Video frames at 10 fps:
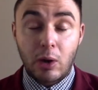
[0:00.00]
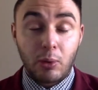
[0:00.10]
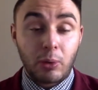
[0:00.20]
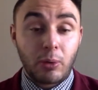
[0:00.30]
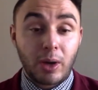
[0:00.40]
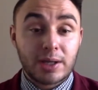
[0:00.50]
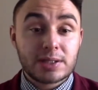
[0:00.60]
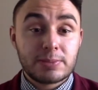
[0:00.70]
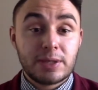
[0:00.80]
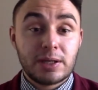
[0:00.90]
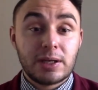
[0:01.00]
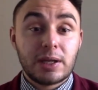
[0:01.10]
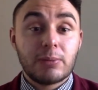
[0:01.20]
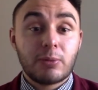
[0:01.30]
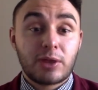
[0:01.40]
we would want it to be
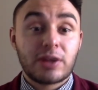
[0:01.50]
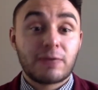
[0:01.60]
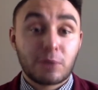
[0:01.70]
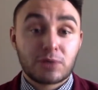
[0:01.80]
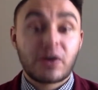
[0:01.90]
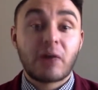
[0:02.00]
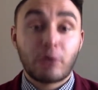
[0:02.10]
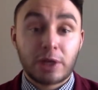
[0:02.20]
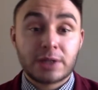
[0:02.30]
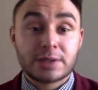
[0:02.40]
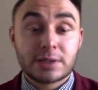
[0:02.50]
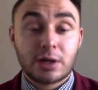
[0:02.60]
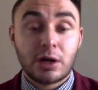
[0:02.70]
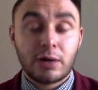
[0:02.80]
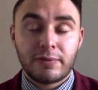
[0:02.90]
within the first 5 weeks
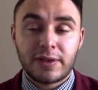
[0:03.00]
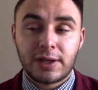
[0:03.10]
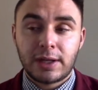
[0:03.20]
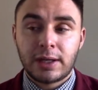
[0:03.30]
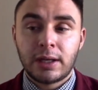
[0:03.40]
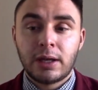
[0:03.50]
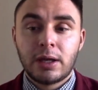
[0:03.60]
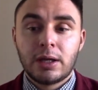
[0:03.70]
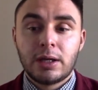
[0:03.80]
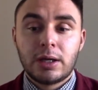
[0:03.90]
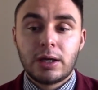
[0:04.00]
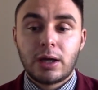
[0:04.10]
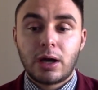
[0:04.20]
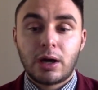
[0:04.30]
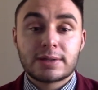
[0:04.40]
of the
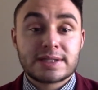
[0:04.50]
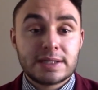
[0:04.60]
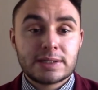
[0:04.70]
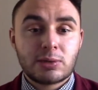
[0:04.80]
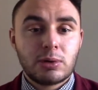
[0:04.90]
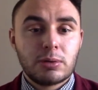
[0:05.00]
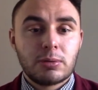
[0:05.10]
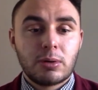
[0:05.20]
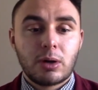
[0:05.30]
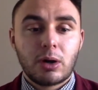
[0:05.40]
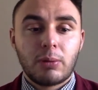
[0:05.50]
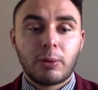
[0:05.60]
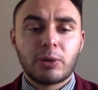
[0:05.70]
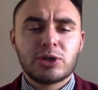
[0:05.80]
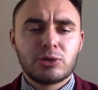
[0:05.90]
season.
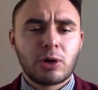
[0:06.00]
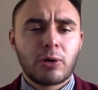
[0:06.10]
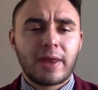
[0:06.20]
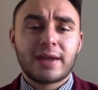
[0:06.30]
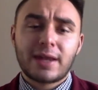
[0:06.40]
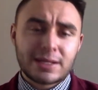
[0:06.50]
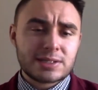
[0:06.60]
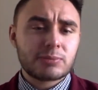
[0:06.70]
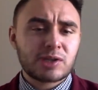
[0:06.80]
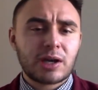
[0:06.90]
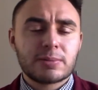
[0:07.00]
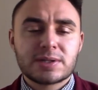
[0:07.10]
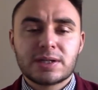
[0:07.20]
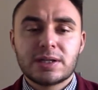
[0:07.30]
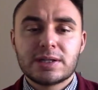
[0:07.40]
But we do know that
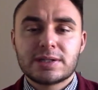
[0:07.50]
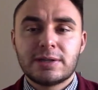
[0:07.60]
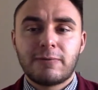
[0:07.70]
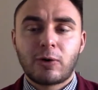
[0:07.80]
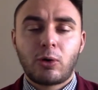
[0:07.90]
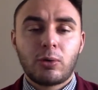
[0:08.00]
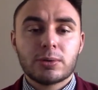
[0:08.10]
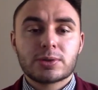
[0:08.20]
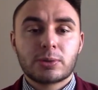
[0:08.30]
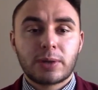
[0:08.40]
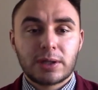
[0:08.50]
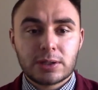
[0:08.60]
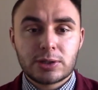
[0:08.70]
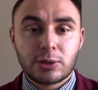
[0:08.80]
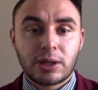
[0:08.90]
sometimes is difficult, so we
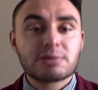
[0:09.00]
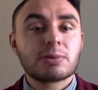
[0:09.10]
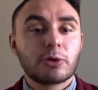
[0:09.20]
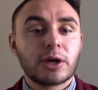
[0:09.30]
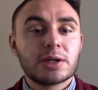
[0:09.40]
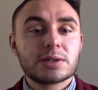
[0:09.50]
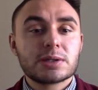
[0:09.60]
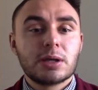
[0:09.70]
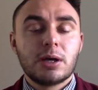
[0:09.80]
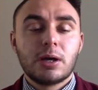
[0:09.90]
do give some grace.